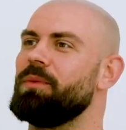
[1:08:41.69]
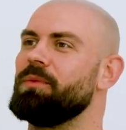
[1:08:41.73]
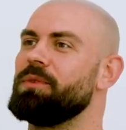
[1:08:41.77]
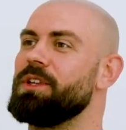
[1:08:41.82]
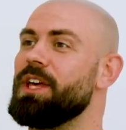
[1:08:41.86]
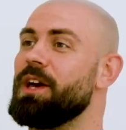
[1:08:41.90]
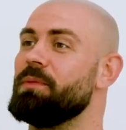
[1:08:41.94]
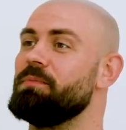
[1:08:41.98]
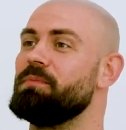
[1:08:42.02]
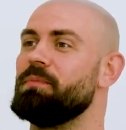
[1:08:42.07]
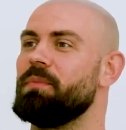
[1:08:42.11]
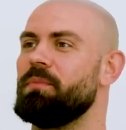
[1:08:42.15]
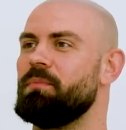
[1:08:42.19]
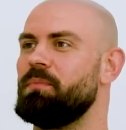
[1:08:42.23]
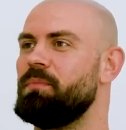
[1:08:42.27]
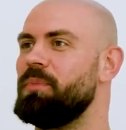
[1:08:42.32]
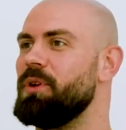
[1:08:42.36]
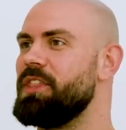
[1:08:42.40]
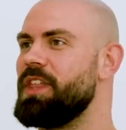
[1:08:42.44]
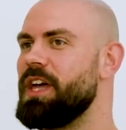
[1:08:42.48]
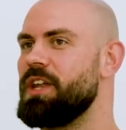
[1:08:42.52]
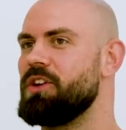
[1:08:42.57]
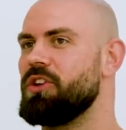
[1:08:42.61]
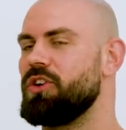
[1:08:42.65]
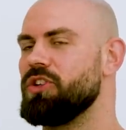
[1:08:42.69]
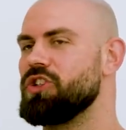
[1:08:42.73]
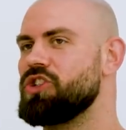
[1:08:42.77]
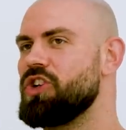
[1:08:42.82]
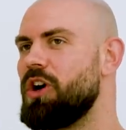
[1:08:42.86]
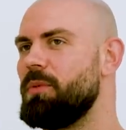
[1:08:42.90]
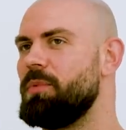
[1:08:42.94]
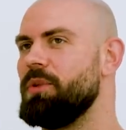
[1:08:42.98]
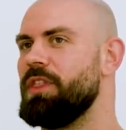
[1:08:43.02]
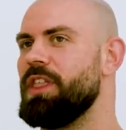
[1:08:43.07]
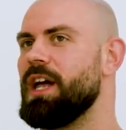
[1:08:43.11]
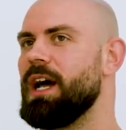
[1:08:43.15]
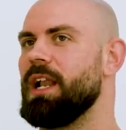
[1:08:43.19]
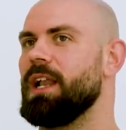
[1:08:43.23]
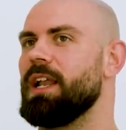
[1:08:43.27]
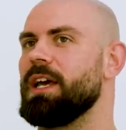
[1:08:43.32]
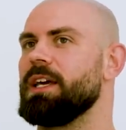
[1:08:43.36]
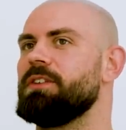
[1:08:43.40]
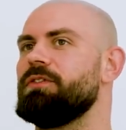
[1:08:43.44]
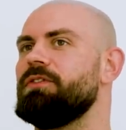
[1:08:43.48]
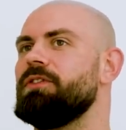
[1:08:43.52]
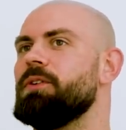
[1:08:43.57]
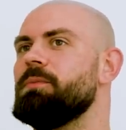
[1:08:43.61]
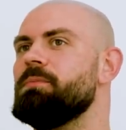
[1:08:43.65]
Yeah, but then on top of that,
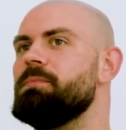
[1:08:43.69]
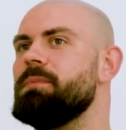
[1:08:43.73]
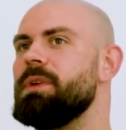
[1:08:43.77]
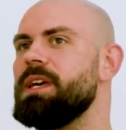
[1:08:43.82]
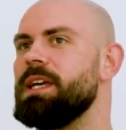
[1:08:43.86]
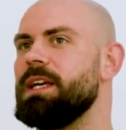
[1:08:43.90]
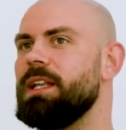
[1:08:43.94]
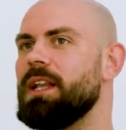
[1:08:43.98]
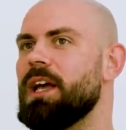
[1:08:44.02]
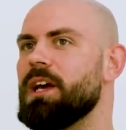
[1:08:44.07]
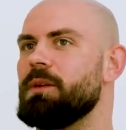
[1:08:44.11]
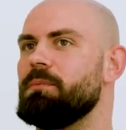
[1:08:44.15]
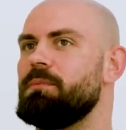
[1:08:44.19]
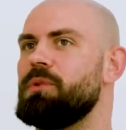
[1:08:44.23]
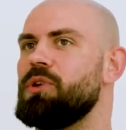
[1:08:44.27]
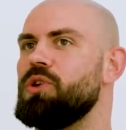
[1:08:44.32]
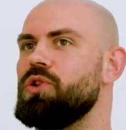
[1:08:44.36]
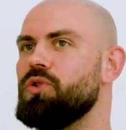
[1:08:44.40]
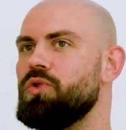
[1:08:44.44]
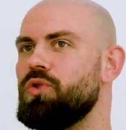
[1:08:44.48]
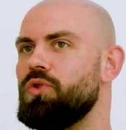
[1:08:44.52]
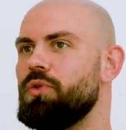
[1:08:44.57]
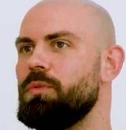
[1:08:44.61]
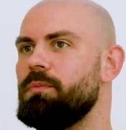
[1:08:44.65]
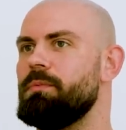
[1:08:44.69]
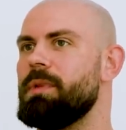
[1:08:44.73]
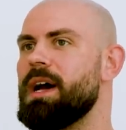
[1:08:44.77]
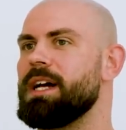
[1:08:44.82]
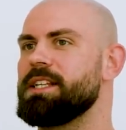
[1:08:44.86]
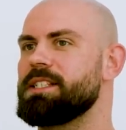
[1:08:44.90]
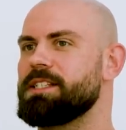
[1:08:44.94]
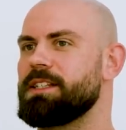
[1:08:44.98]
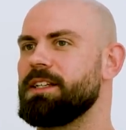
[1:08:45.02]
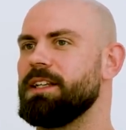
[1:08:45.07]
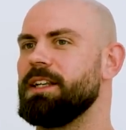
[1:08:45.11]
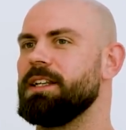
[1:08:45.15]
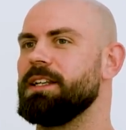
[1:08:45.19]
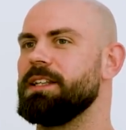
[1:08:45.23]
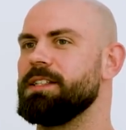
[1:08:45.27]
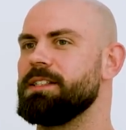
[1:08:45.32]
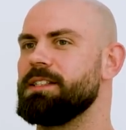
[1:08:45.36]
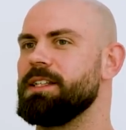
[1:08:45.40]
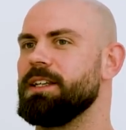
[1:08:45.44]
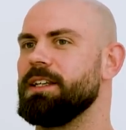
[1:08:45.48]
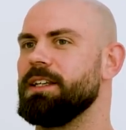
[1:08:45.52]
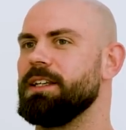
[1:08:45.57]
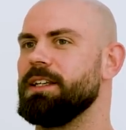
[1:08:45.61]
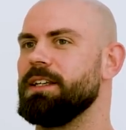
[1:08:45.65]
like for me, like pure
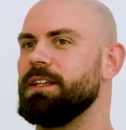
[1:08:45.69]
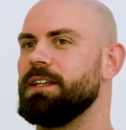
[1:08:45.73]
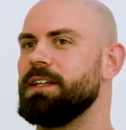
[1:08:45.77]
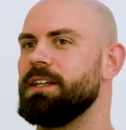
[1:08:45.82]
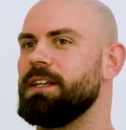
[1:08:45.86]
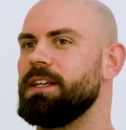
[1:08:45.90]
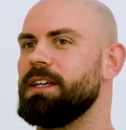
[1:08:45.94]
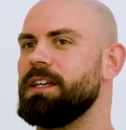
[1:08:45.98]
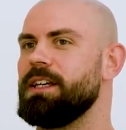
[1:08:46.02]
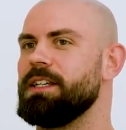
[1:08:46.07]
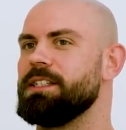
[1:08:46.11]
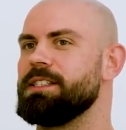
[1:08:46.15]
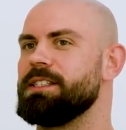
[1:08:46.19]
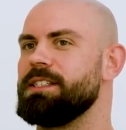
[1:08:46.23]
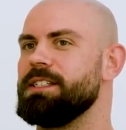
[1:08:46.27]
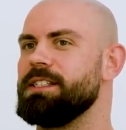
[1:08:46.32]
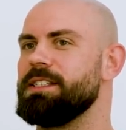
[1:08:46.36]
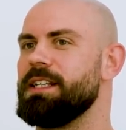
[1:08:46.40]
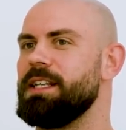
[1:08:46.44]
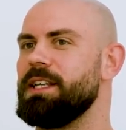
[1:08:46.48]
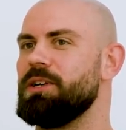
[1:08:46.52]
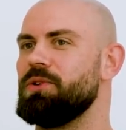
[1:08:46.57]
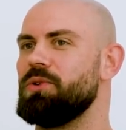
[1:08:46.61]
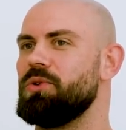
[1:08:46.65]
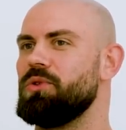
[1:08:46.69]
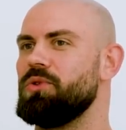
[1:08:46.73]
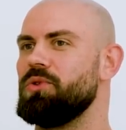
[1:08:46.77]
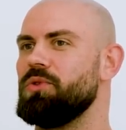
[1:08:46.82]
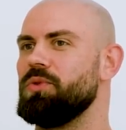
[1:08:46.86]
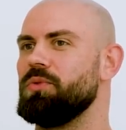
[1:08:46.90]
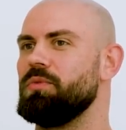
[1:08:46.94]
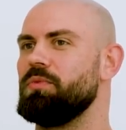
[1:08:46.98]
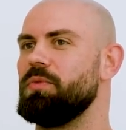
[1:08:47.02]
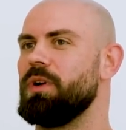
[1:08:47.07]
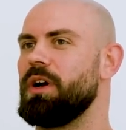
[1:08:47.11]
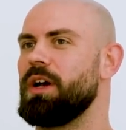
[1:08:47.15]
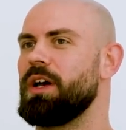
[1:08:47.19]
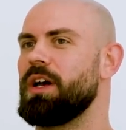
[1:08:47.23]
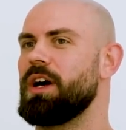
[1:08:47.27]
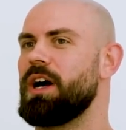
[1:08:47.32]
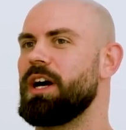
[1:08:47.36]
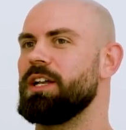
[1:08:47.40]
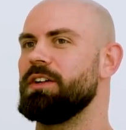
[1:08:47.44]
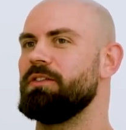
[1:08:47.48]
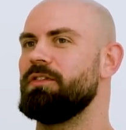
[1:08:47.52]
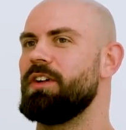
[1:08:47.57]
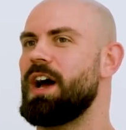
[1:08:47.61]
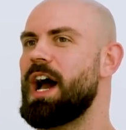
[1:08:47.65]
masculinity is these little
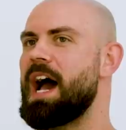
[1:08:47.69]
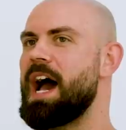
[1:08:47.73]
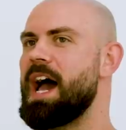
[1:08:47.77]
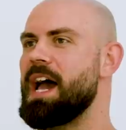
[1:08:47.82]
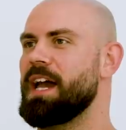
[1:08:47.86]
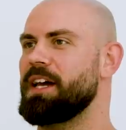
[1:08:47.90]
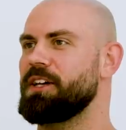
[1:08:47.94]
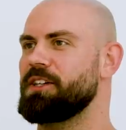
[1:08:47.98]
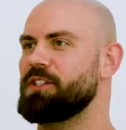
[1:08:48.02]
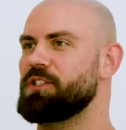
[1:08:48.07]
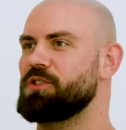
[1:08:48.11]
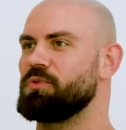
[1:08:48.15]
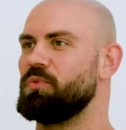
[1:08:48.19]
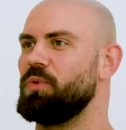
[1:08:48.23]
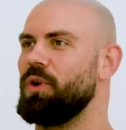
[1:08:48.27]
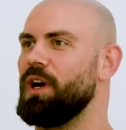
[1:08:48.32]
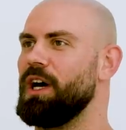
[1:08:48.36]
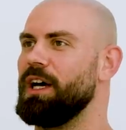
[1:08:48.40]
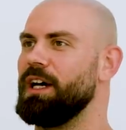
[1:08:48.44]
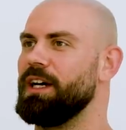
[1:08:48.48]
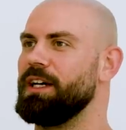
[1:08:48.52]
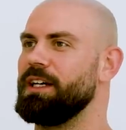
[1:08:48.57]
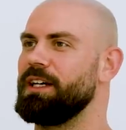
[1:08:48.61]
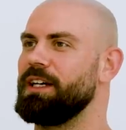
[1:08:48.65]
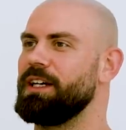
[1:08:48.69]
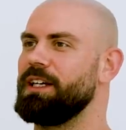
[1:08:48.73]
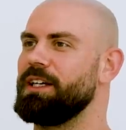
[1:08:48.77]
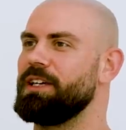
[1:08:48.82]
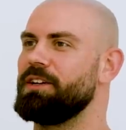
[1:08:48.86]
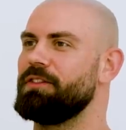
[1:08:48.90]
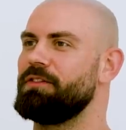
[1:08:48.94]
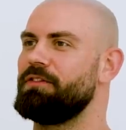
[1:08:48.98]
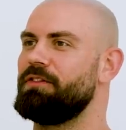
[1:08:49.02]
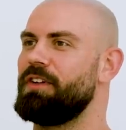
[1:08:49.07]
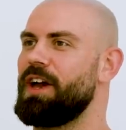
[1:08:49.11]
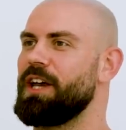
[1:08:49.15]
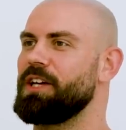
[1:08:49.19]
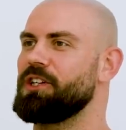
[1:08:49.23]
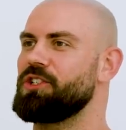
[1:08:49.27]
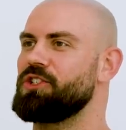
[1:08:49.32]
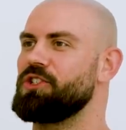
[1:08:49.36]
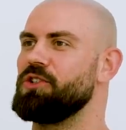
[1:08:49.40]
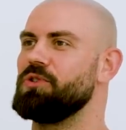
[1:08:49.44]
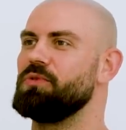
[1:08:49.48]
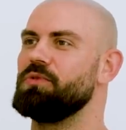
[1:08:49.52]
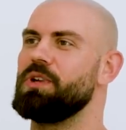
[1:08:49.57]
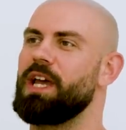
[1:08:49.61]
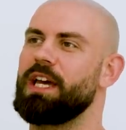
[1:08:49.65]
kind of acts where it
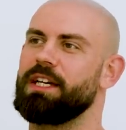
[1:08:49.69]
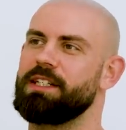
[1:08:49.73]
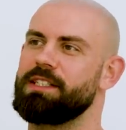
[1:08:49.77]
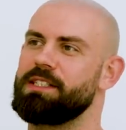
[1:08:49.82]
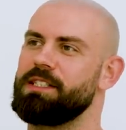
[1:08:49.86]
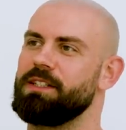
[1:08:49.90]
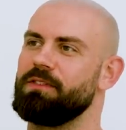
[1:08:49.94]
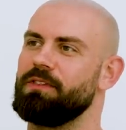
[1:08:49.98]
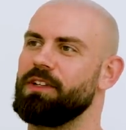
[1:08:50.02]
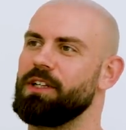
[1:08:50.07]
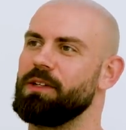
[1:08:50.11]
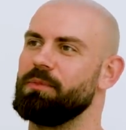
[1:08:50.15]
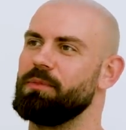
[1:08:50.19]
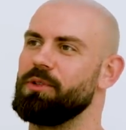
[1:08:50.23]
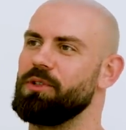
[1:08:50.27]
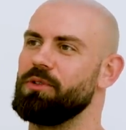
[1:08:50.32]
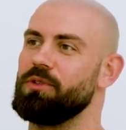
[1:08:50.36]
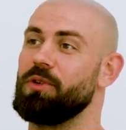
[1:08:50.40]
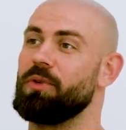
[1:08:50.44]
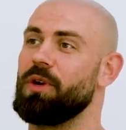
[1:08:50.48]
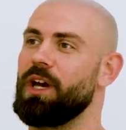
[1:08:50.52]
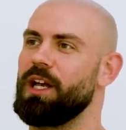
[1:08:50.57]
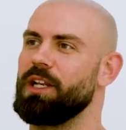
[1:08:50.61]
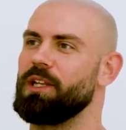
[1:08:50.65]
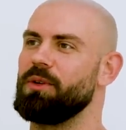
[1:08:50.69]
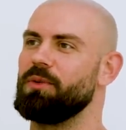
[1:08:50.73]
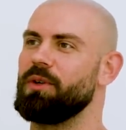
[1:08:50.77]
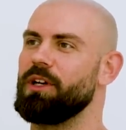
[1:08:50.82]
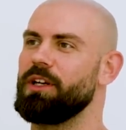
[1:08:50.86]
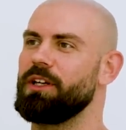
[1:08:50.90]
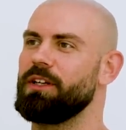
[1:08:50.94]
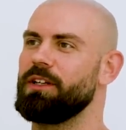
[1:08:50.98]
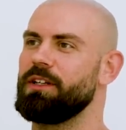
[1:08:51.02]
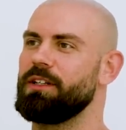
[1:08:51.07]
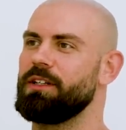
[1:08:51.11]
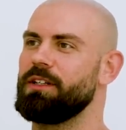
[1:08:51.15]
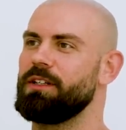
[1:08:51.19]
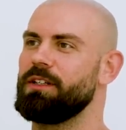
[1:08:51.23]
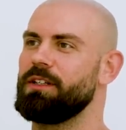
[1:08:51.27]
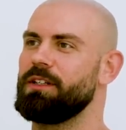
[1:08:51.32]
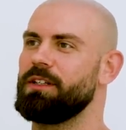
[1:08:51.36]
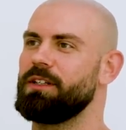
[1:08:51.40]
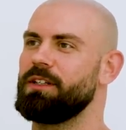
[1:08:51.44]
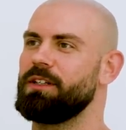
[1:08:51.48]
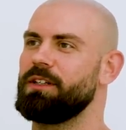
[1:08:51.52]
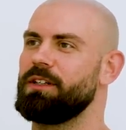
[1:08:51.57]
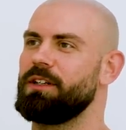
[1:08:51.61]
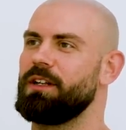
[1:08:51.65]
affects you negatively, but you do it anyway.
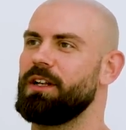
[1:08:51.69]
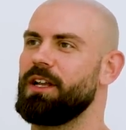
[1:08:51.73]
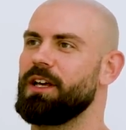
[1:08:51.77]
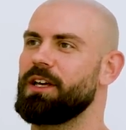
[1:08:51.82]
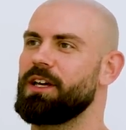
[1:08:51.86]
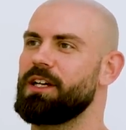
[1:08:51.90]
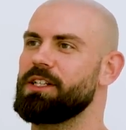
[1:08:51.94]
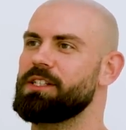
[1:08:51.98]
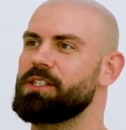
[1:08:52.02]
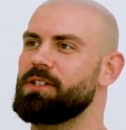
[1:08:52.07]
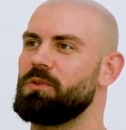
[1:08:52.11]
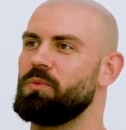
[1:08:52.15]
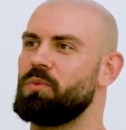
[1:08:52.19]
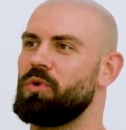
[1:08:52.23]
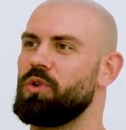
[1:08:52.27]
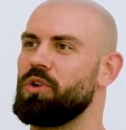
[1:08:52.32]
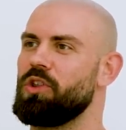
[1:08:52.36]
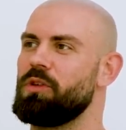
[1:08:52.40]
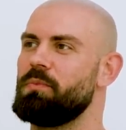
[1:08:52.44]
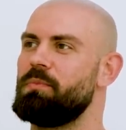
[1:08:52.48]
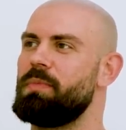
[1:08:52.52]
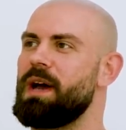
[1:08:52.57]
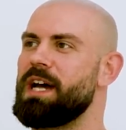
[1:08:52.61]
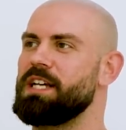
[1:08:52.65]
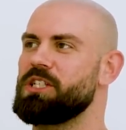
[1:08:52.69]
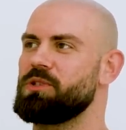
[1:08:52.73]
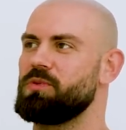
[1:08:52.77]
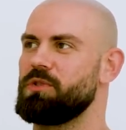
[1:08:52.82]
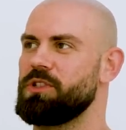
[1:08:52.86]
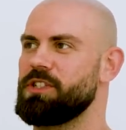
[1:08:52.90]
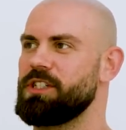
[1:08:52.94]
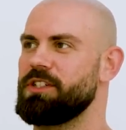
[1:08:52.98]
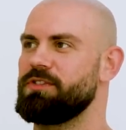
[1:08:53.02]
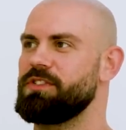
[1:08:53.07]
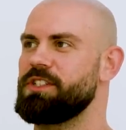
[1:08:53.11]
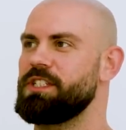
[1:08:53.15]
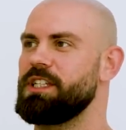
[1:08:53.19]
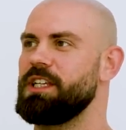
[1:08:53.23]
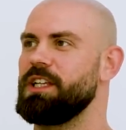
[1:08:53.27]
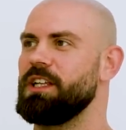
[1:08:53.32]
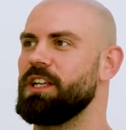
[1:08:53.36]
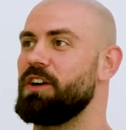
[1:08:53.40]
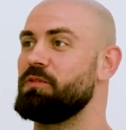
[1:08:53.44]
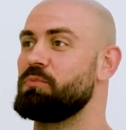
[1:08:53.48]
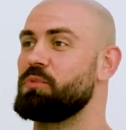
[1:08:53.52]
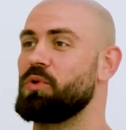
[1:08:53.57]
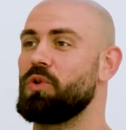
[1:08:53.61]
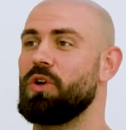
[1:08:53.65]
Like I said, one of the best ones I've
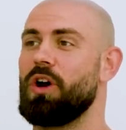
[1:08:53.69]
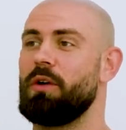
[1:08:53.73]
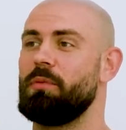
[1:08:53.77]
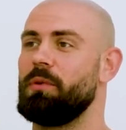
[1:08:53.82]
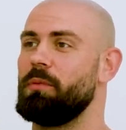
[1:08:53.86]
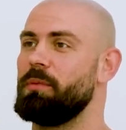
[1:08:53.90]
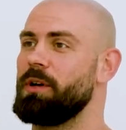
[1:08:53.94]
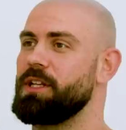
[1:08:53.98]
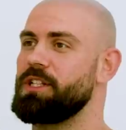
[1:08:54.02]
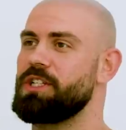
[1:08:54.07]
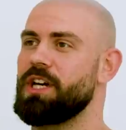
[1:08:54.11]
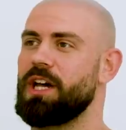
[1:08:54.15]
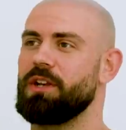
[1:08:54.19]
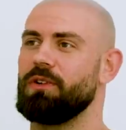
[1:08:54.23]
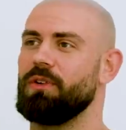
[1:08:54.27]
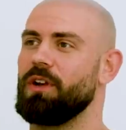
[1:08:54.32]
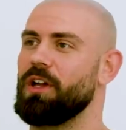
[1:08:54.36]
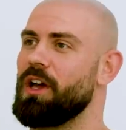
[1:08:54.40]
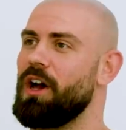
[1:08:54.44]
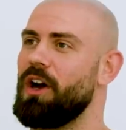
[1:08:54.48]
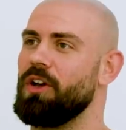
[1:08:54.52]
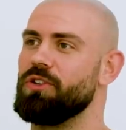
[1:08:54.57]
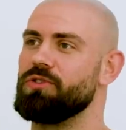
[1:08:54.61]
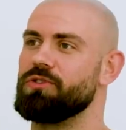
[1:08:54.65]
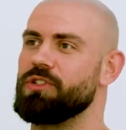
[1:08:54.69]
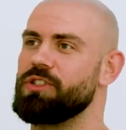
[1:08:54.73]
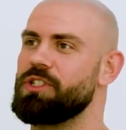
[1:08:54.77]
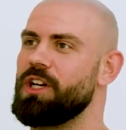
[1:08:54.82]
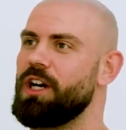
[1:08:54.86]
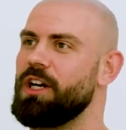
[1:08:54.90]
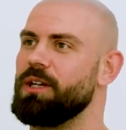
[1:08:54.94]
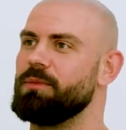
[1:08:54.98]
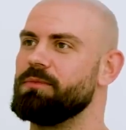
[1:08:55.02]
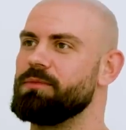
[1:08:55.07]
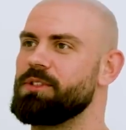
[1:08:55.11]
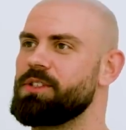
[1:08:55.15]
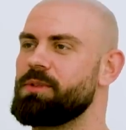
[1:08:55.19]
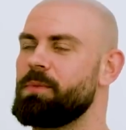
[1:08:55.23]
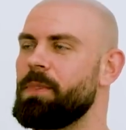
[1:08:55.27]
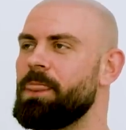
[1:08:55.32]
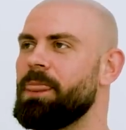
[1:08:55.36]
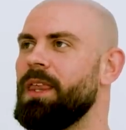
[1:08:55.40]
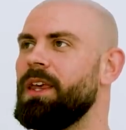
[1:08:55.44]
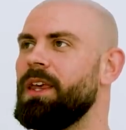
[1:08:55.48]
seen, I've brought up on my channel like a hundred times.